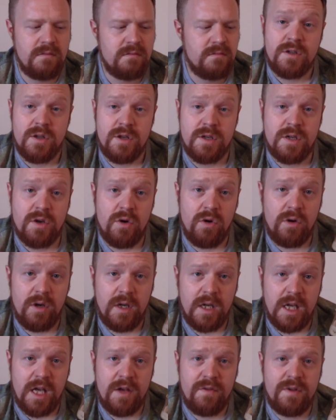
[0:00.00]
So the score I'm
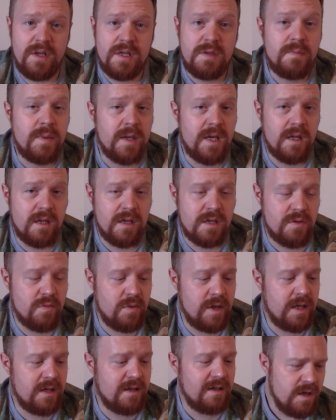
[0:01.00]
going to give this beer this
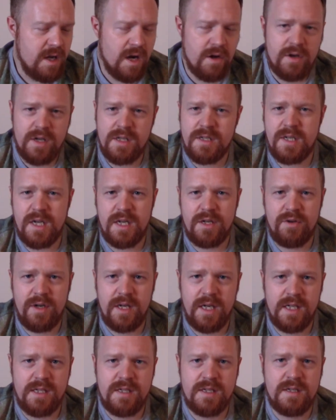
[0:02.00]
week, you know,
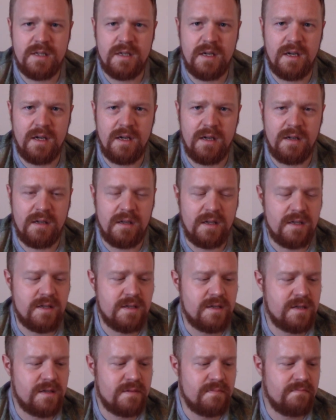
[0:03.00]
considering it's uh,
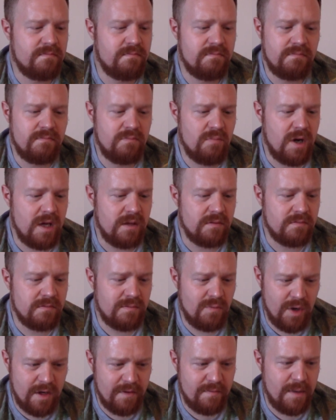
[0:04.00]
it's well,
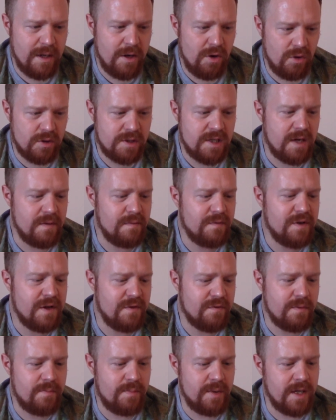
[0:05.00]
one of my all-time
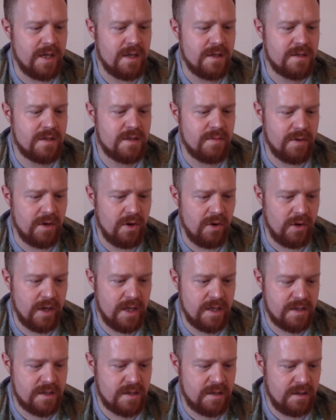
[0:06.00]
favourite beers, to be
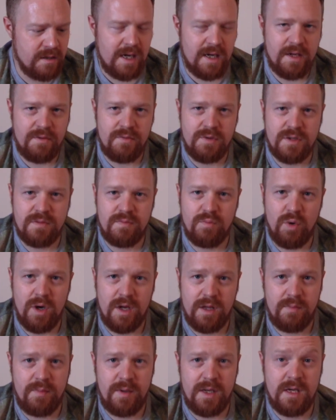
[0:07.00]
honest. And it was one
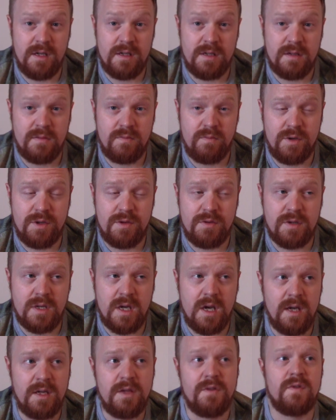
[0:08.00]
of the beers which was
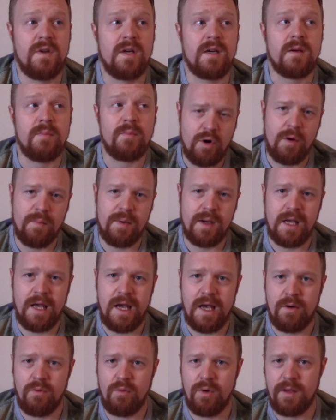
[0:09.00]
kind of like a proper
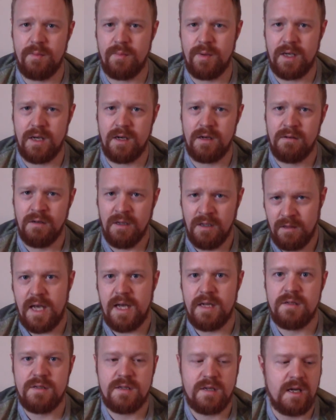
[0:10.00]
gateway beer
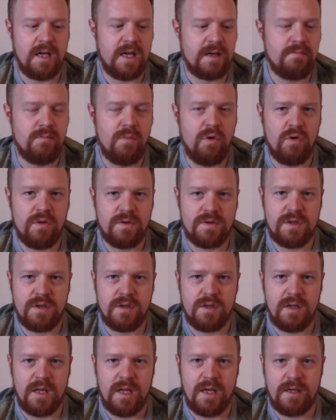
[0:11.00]
into like more
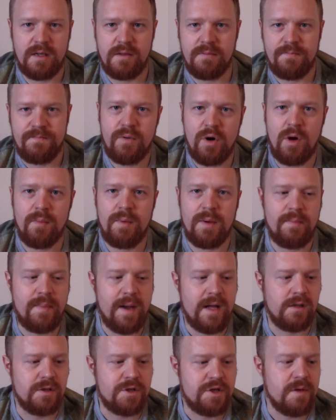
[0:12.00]
sort of like proper
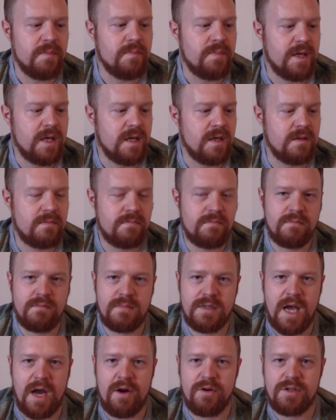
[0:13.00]
Belgian beer
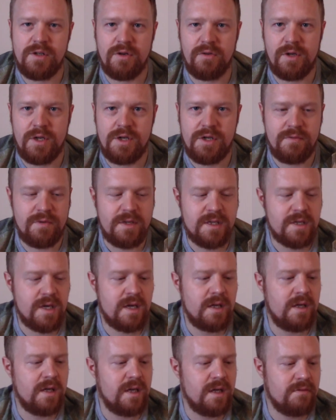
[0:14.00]
territory, should we
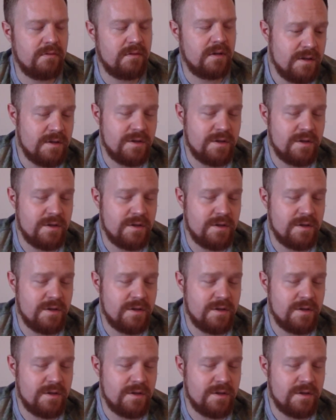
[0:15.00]
say, you know.